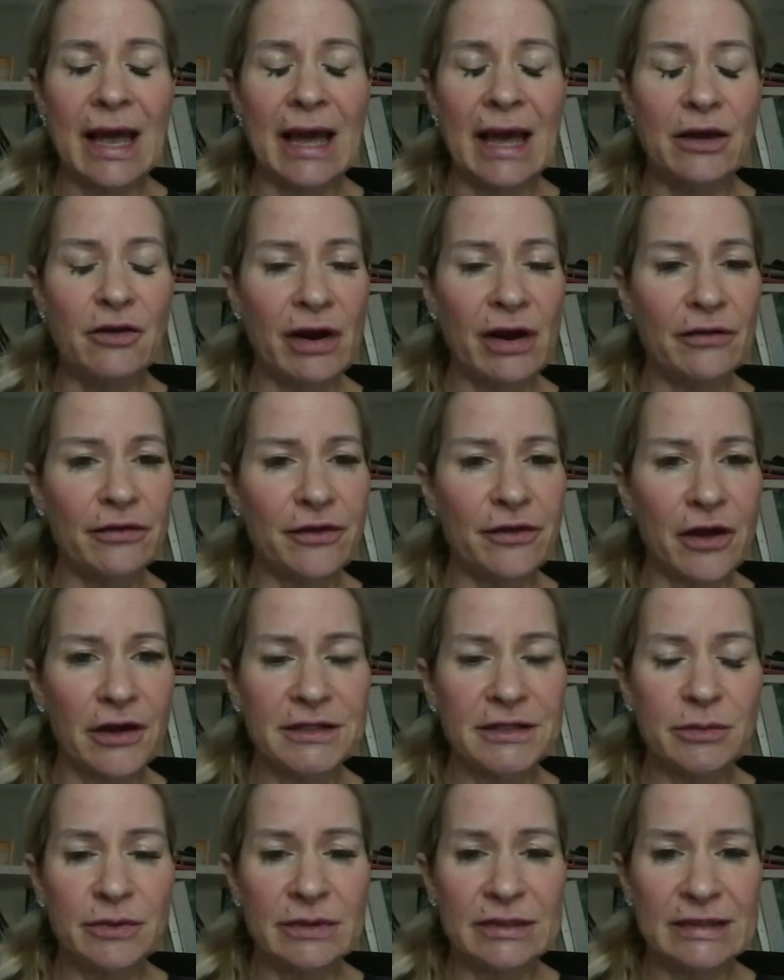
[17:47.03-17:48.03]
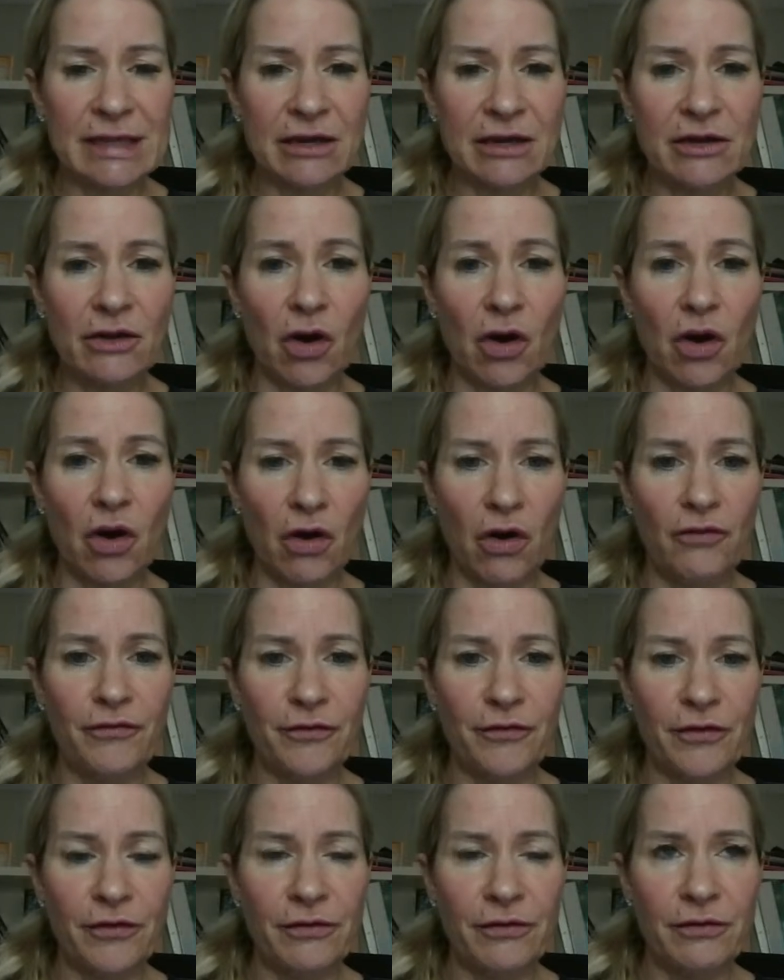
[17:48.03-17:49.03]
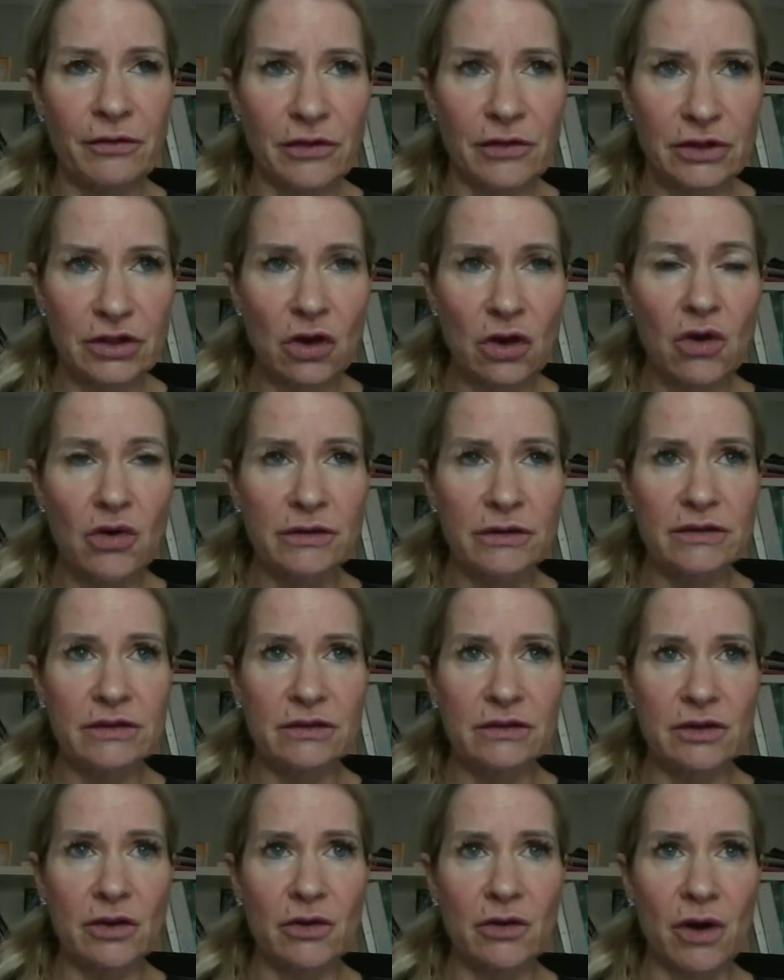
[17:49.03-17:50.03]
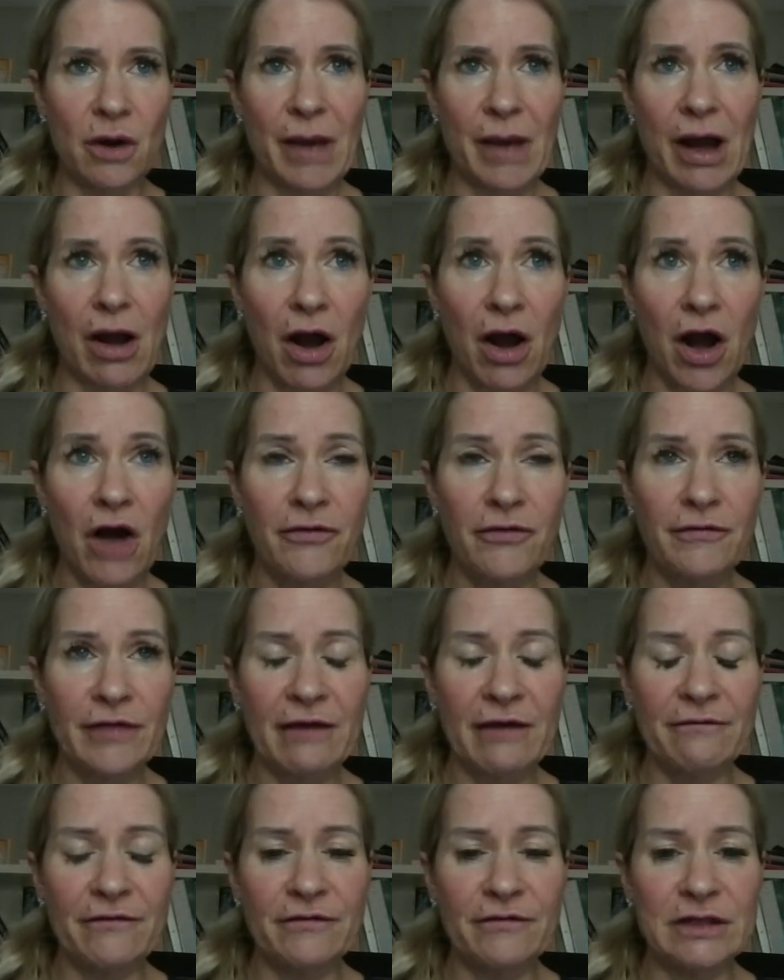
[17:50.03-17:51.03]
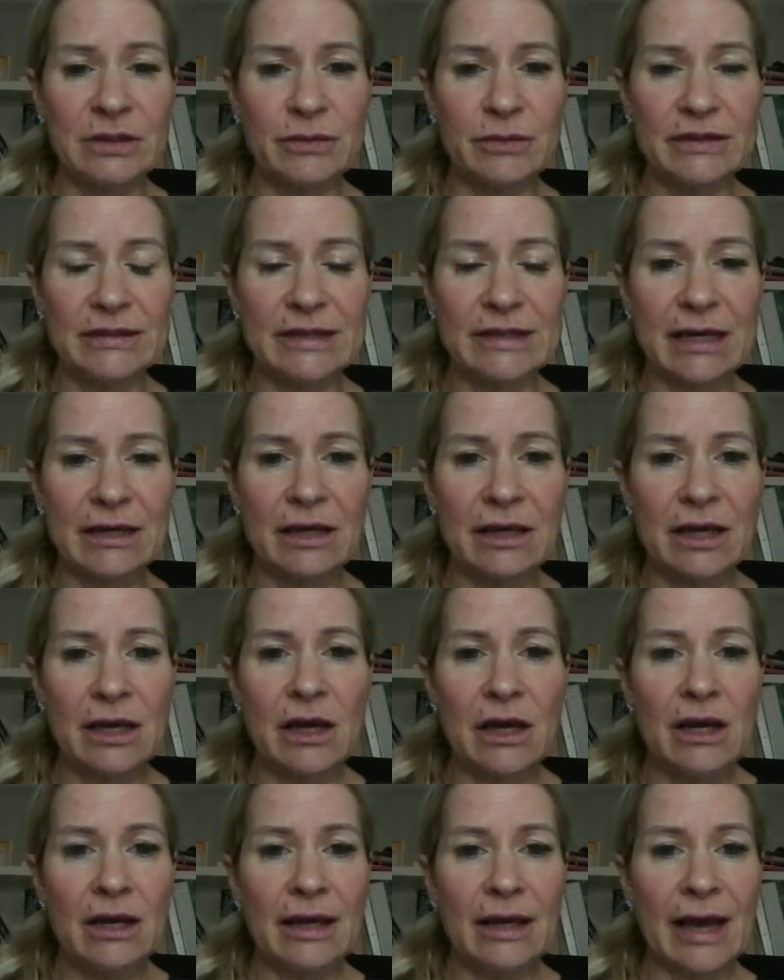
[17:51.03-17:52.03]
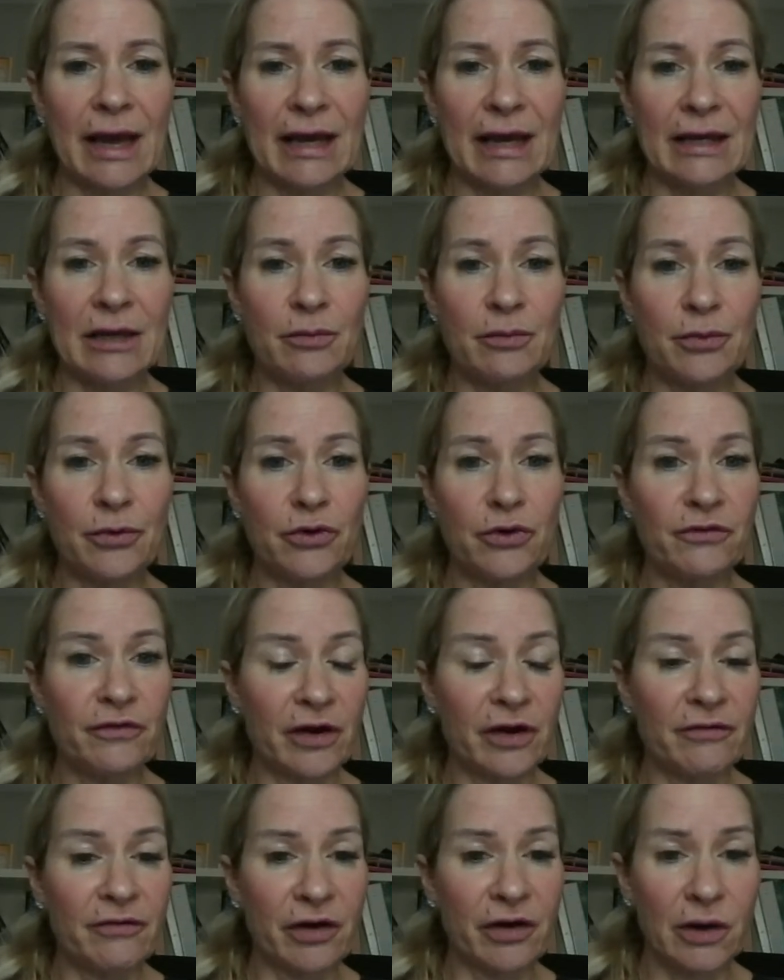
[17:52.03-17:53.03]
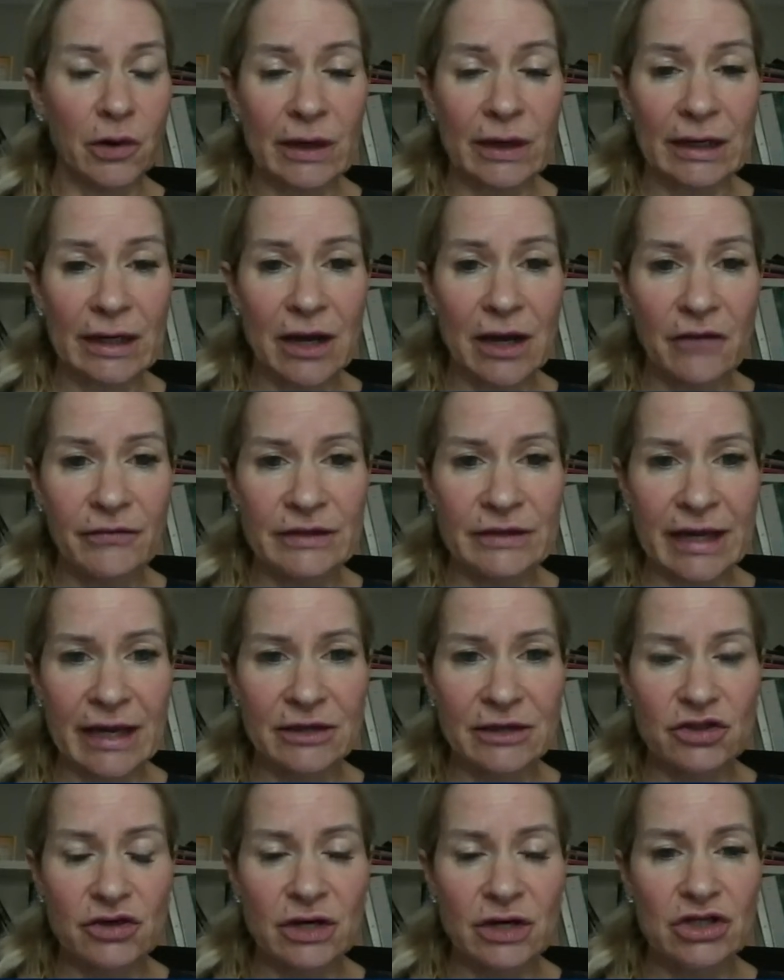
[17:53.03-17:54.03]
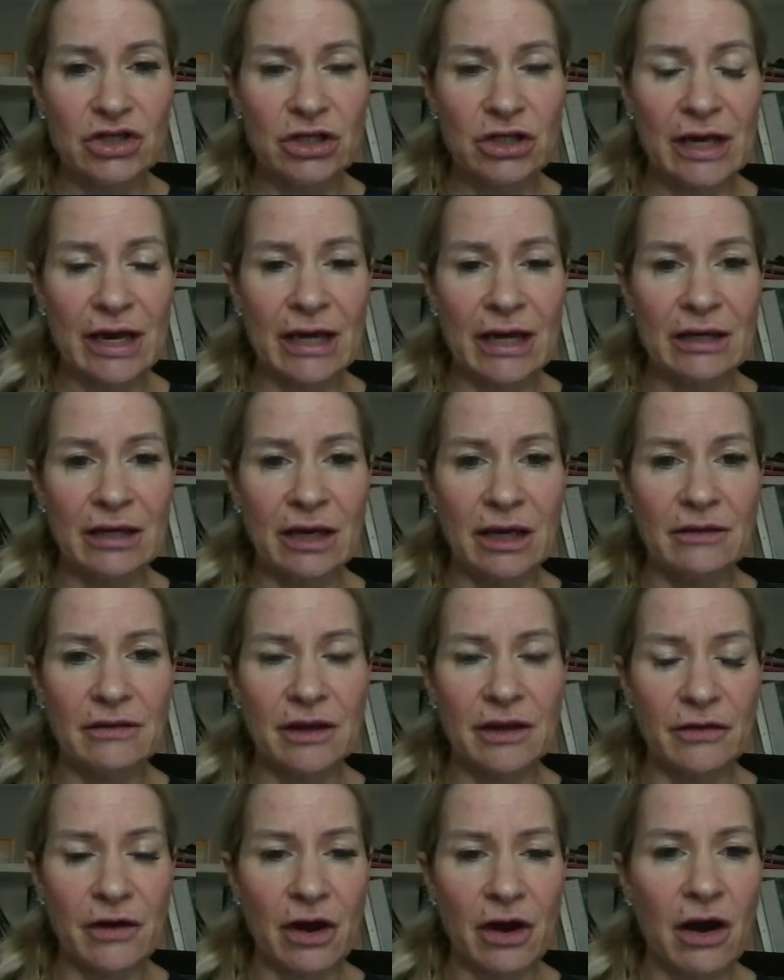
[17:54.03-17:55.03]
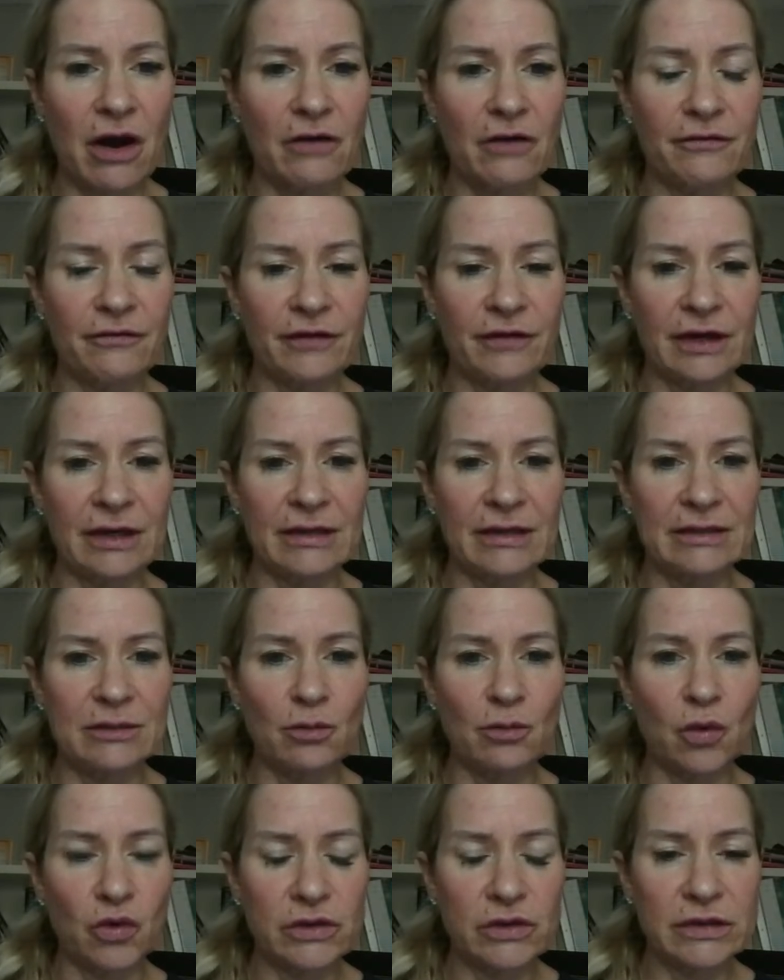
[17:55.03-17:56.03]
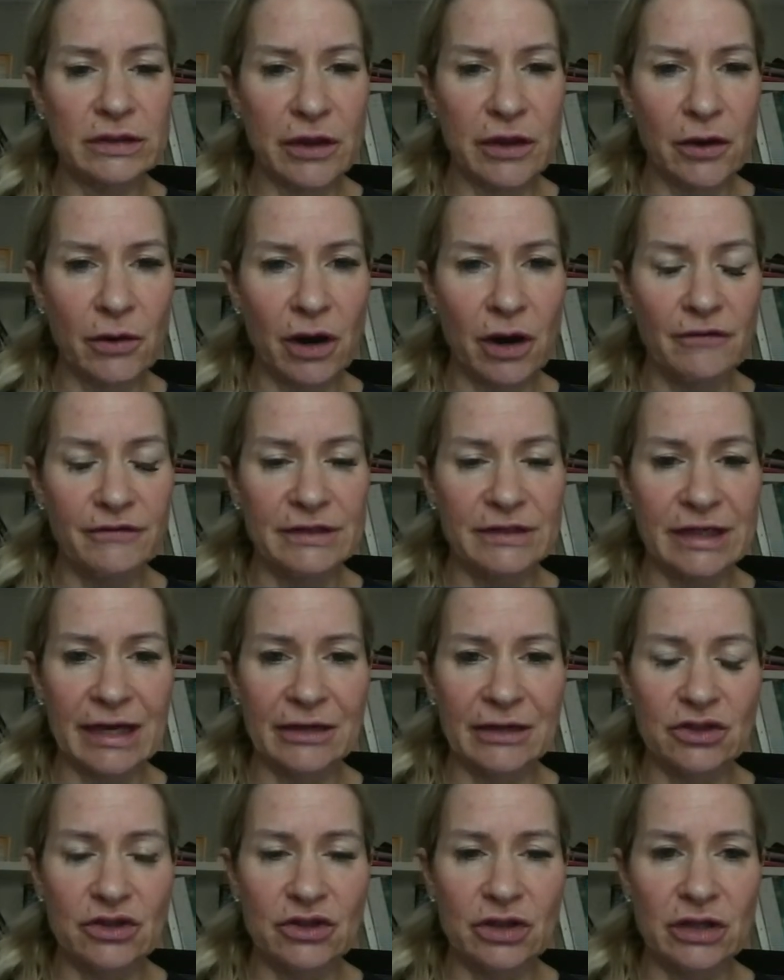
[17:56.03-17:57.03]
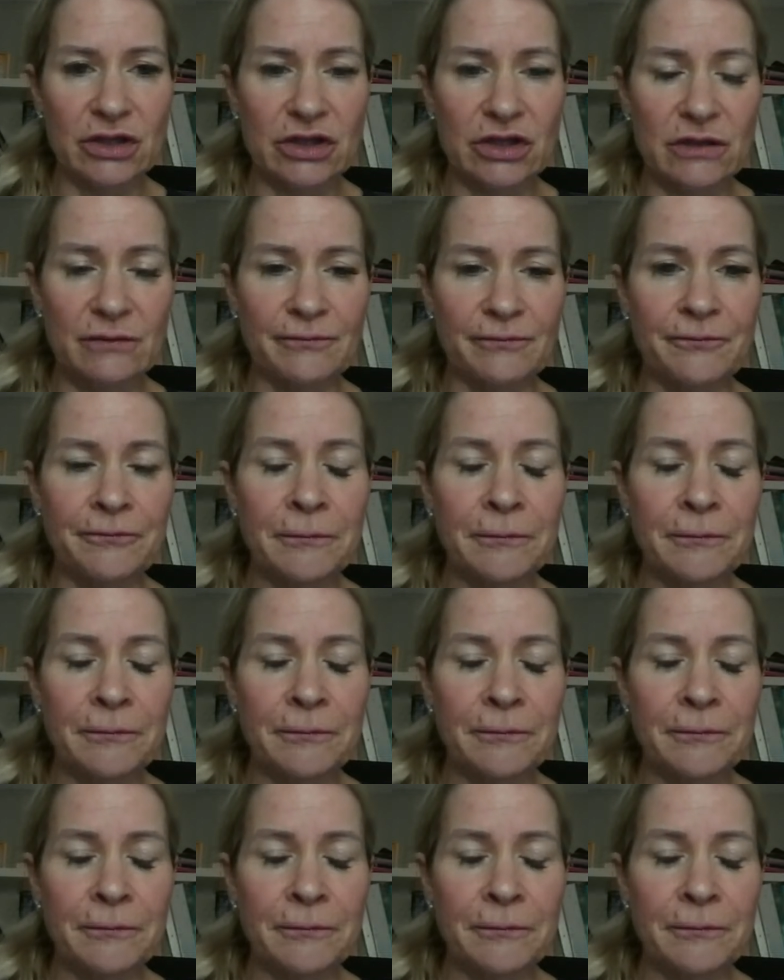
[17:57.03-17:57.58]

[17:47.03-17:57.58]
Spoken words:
And around 30% of the dogs, so about half of that 50%, can improve very, very quickly after castration, and the other half is more slow after castration.